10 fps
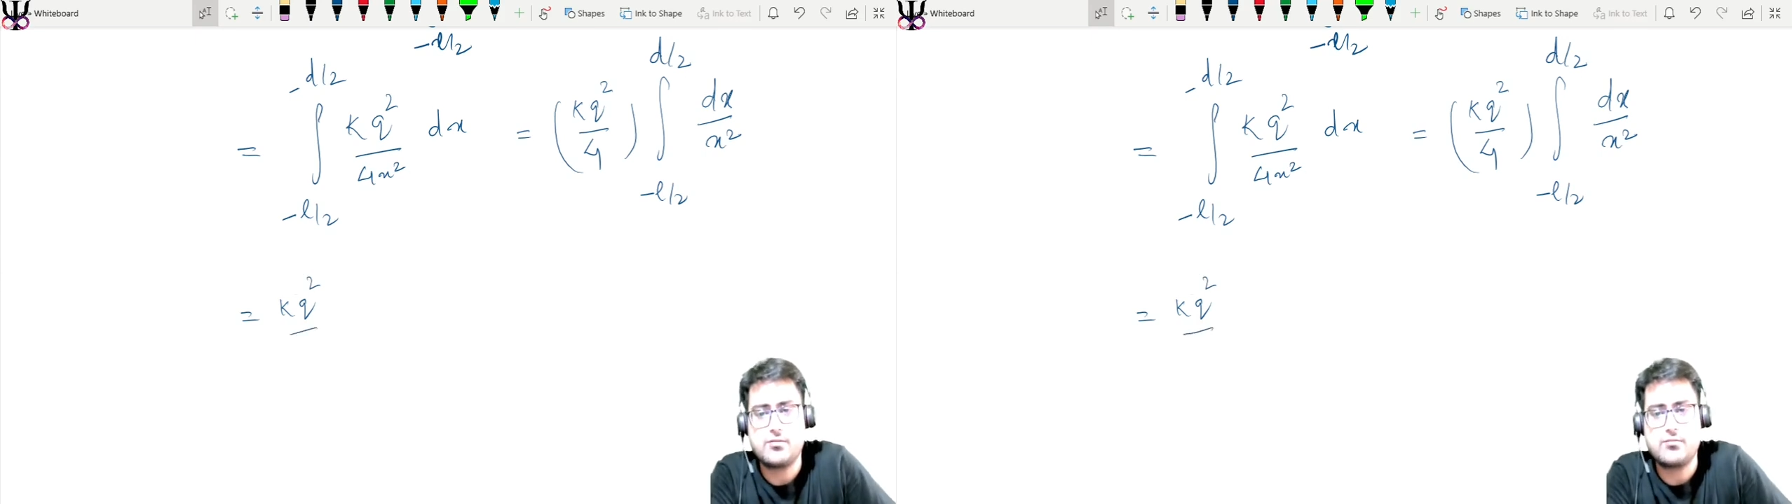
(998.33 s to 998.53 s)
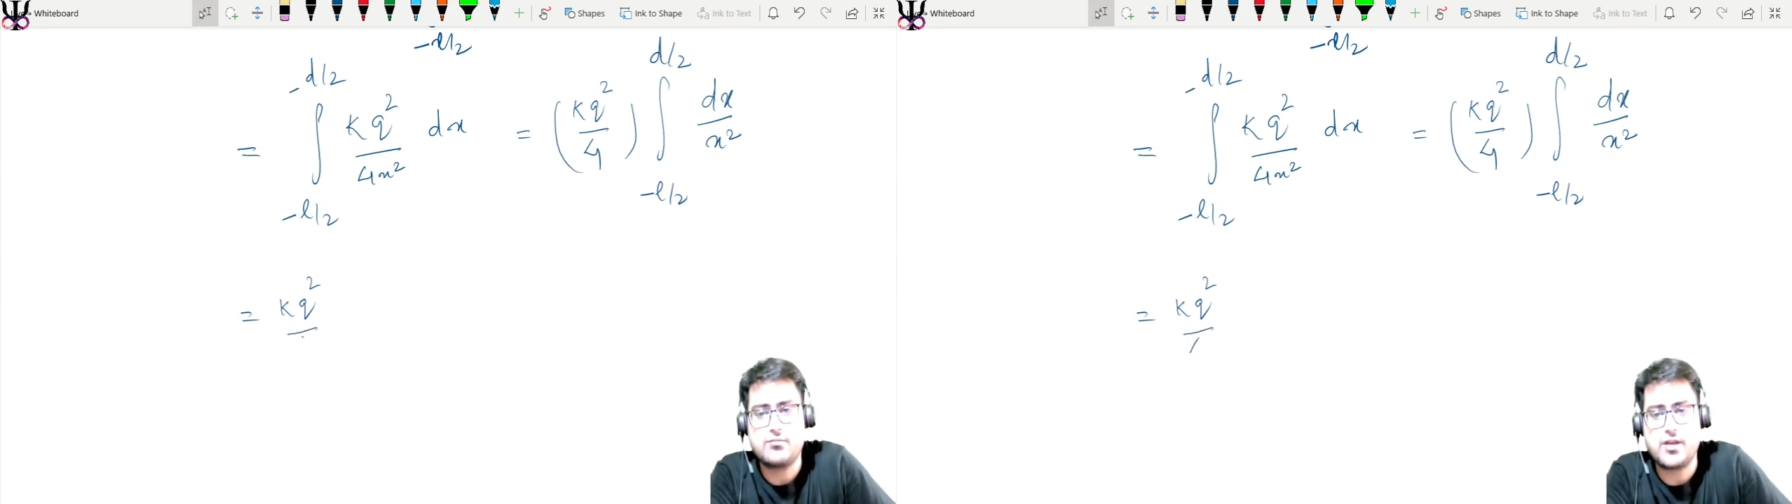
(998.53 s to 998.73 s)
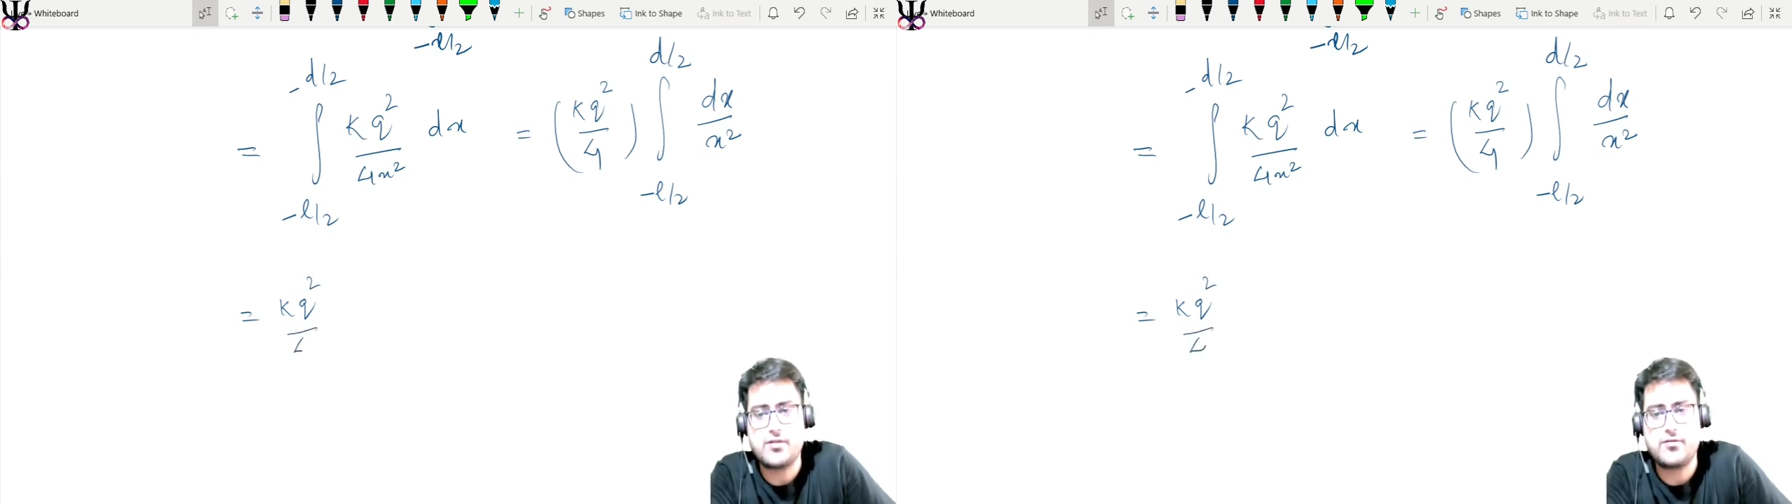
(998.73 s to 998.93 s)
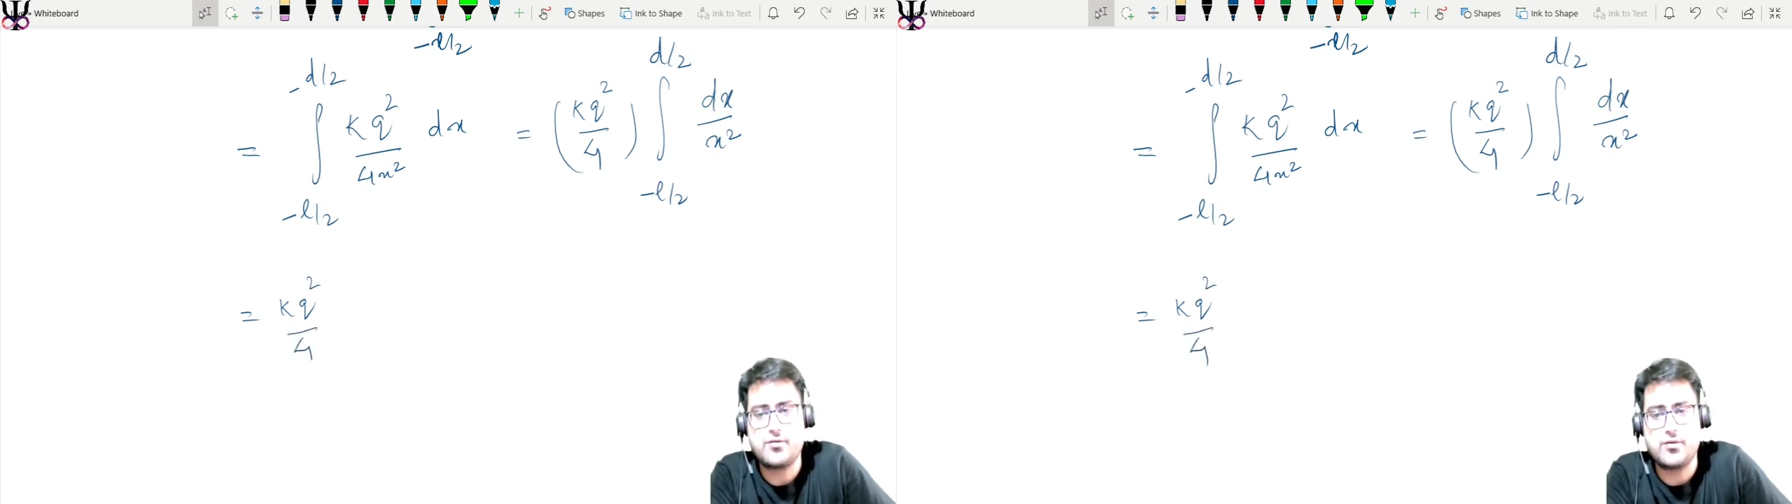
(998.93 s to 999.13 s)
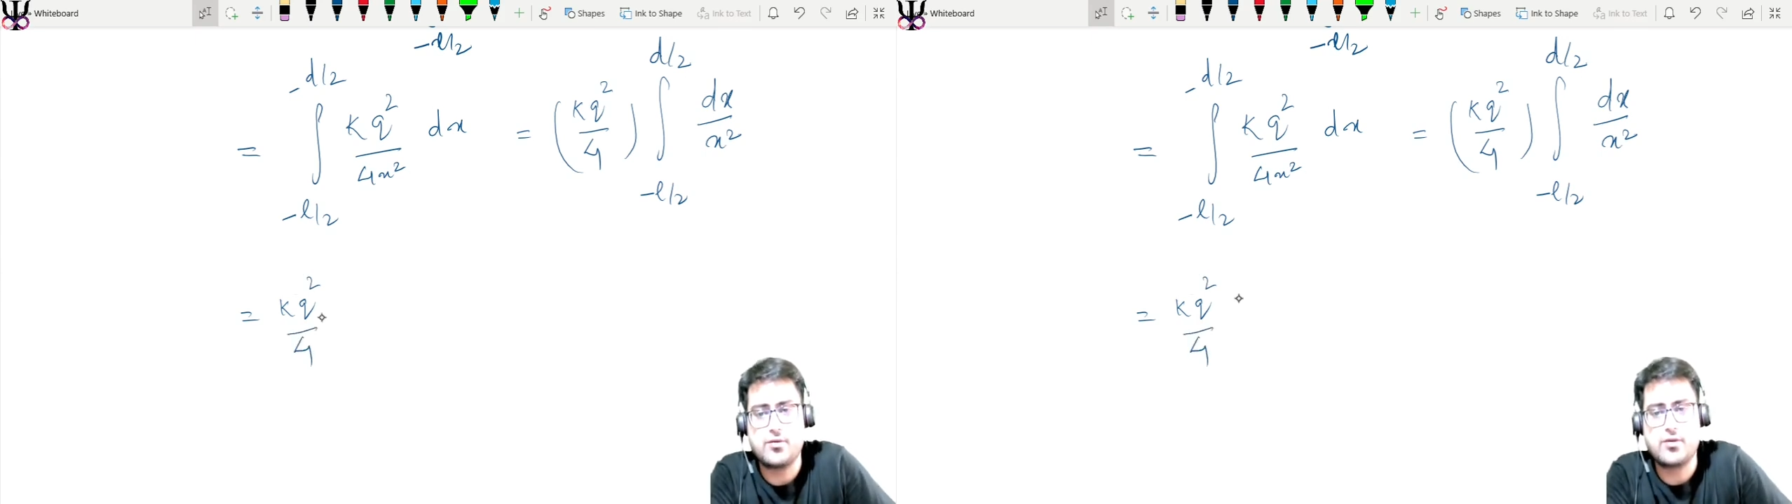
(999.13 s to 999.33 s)
by
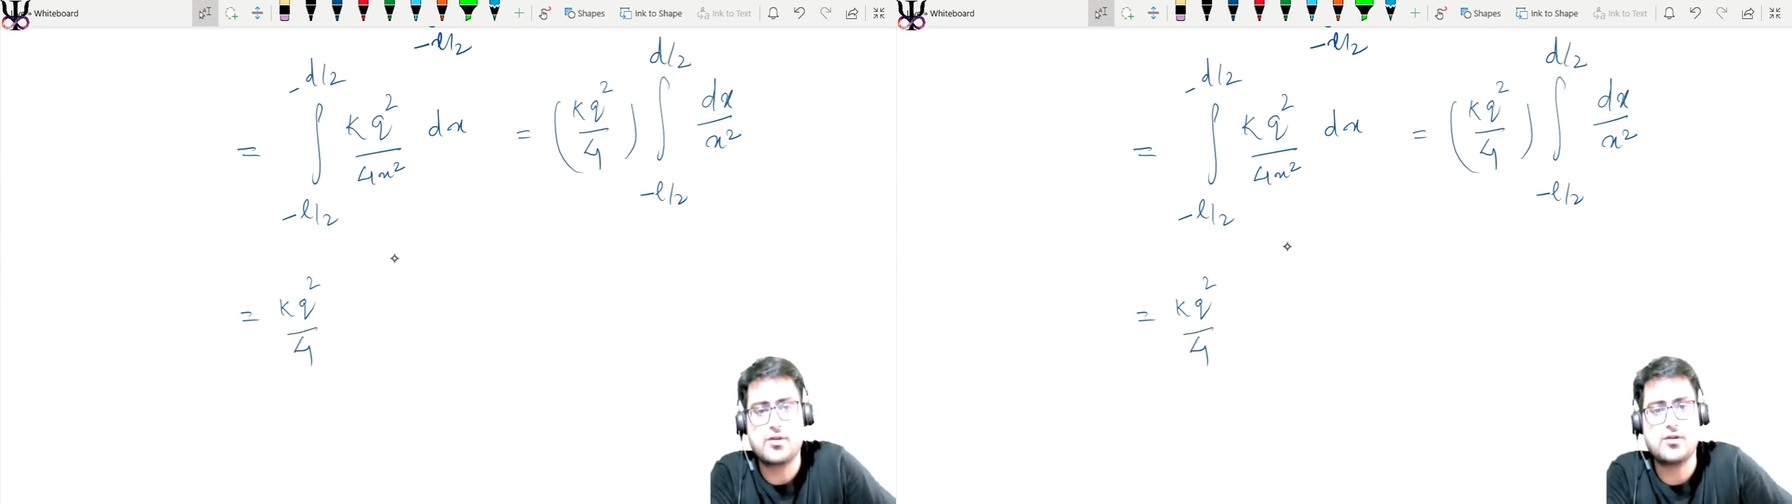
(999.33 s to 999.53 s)
4,